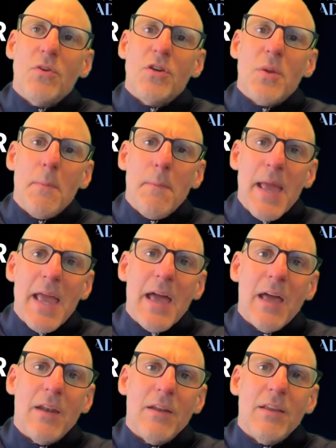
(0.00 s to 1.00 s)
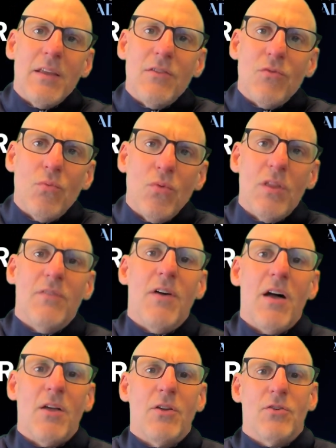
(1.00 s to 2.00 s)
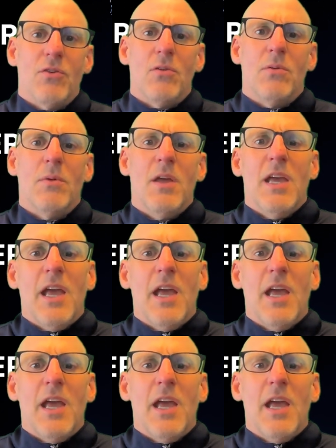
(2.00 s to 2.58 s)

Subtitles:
demand is really volatile,